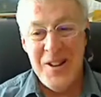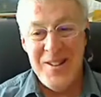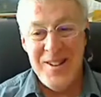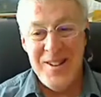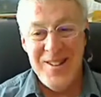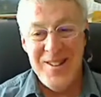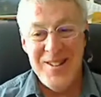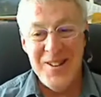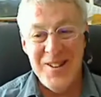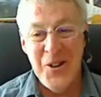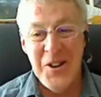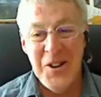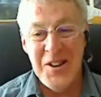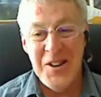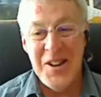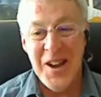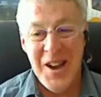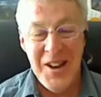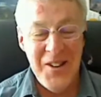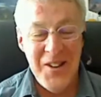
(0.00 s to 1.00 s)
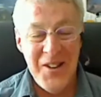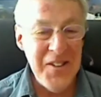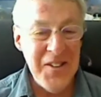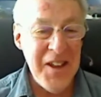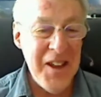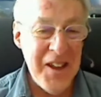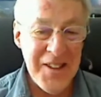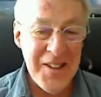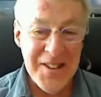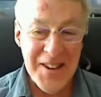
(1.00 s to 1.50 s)
is a good kind of
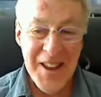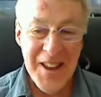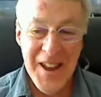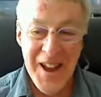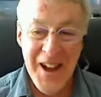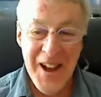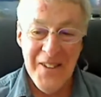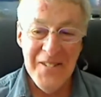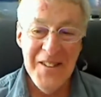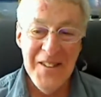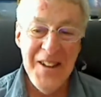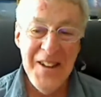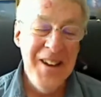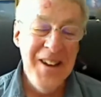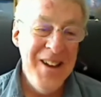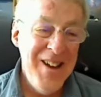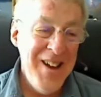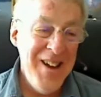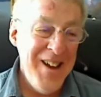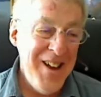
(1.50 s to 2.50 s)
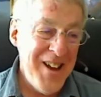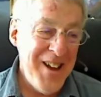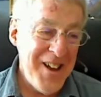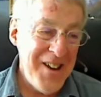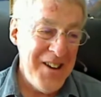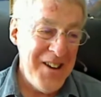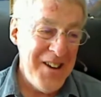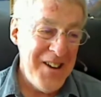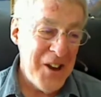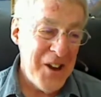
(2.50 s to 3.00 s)
chaos to have.
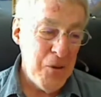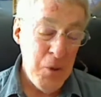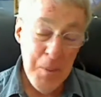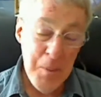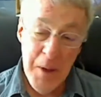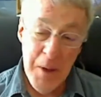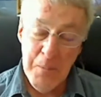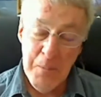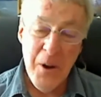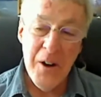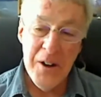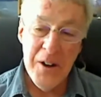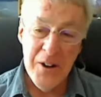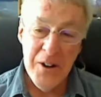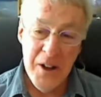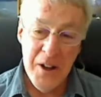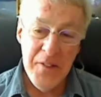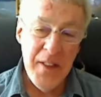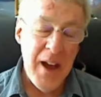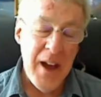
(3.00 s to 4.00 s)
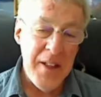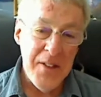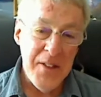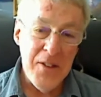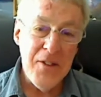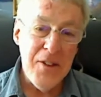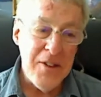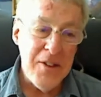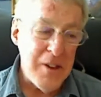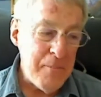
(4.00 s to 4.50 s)
And we may partner on that.
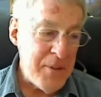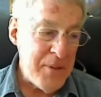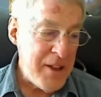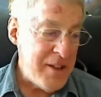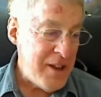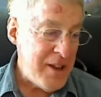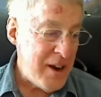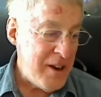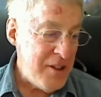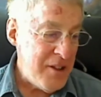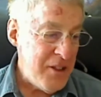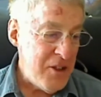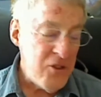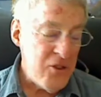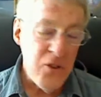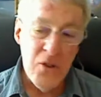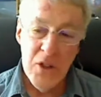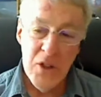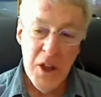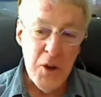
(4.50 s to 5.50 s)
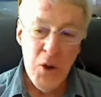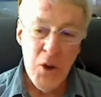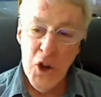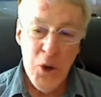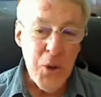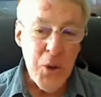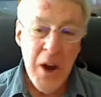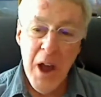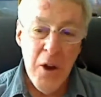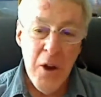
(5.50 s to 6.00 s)
This is something that
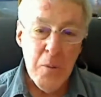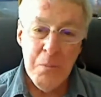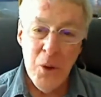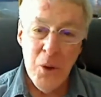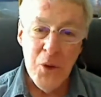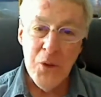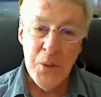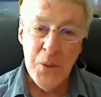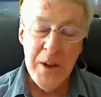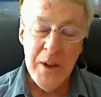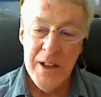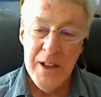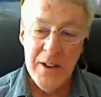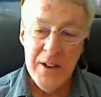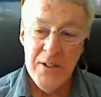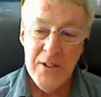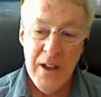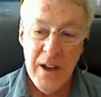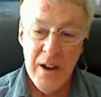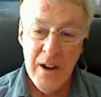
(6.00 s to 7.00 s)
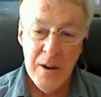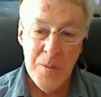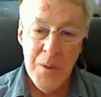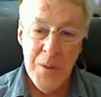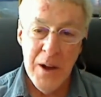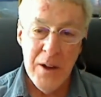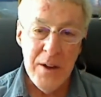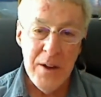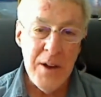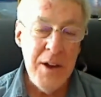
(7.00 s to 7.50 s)
you and I are both really excited
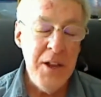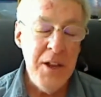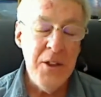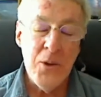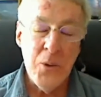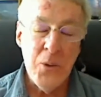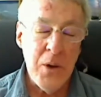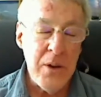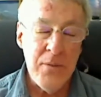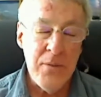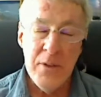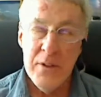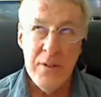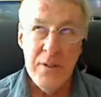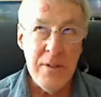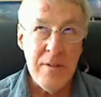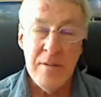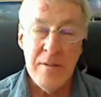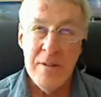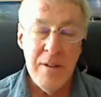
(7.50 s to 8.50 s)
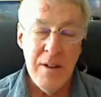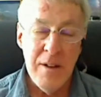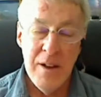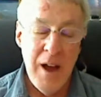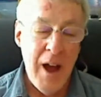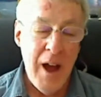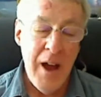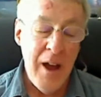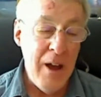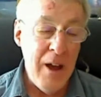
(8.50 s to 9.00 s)
about, and neither one of us,
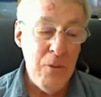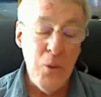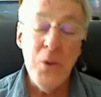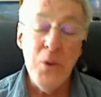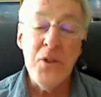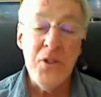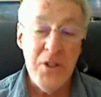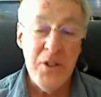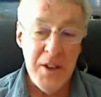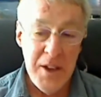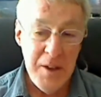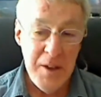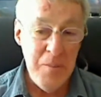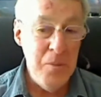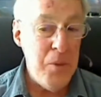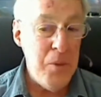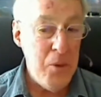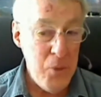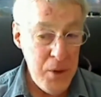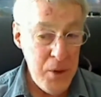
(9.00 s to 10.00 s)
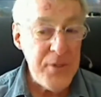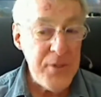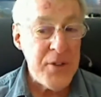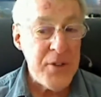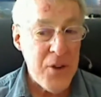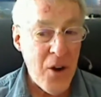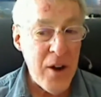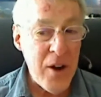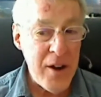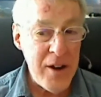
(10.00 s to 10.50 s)
I will see, but we've
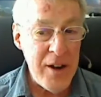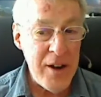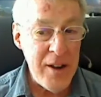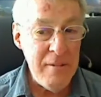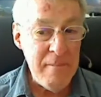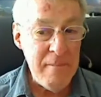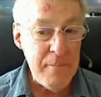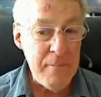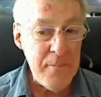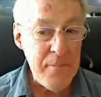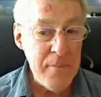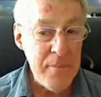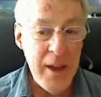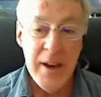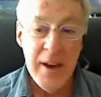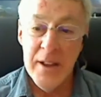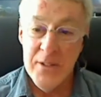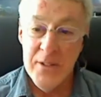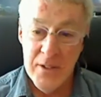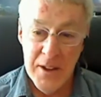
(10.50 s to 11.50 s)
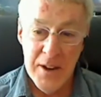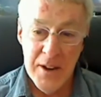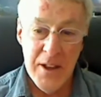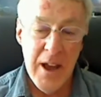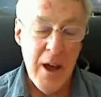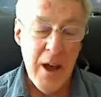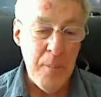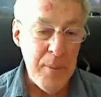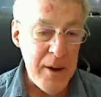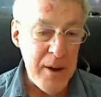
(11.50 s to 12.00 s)
started it, and it's going
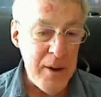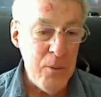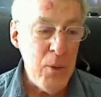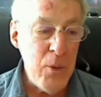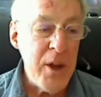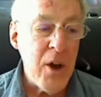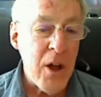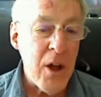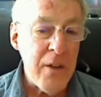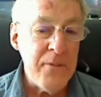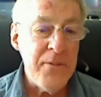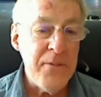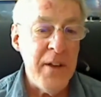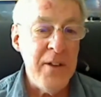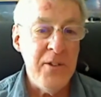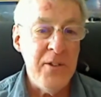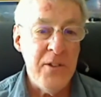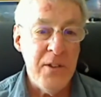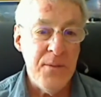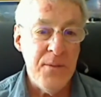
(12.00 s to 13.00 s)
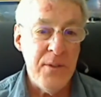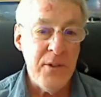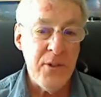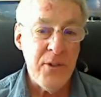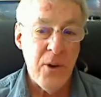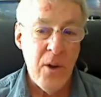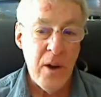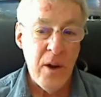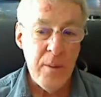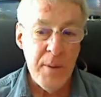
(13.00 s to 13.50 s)
to happen. And we call it Faces of
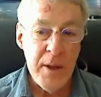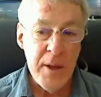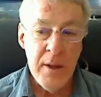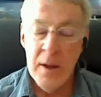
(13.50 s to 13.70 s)
Astronomy,